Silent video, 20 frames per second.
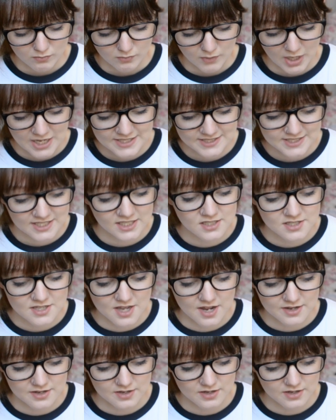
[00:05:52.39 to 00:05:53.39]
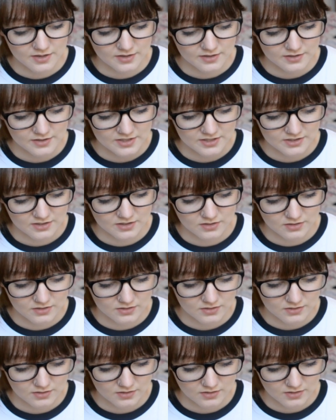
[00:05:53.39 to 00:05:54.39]
it says that this
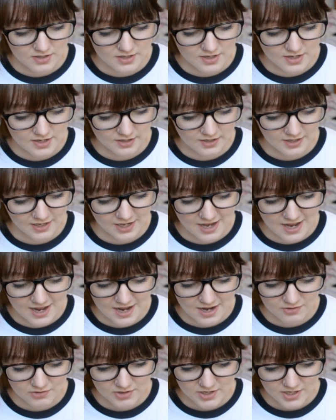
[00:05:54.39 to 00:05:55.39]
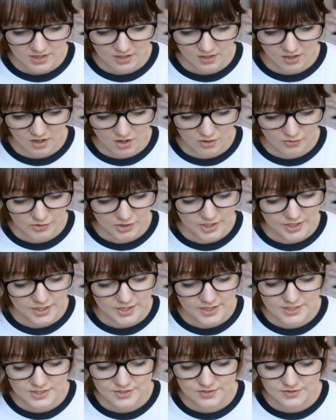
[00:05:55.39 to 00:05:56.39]
Clary
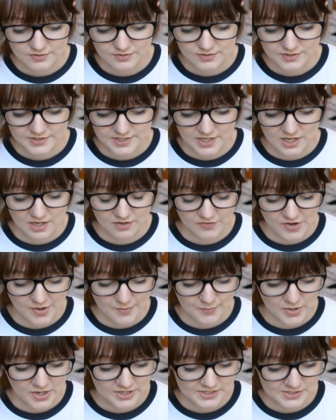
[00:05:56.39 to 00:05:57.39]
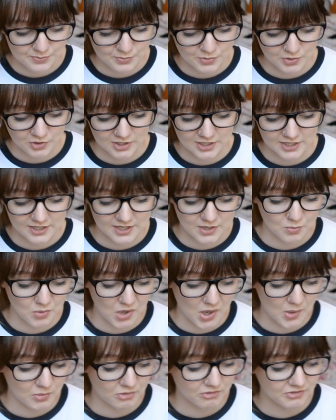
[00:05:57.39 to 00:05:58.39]
is seeing vampires in Brooklyn and
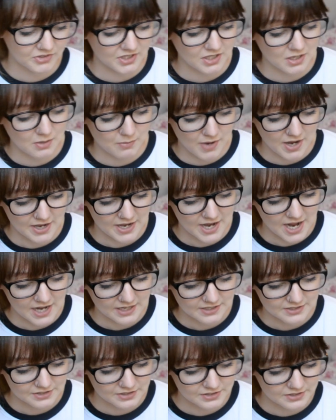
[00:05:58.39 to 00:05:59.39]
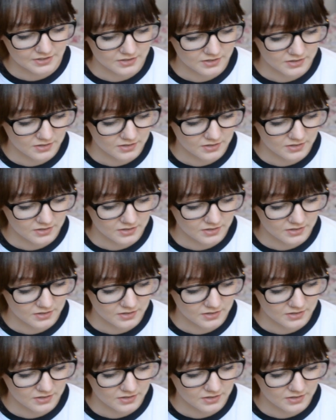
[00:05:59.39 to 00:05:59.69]
werewolves in Manhattan,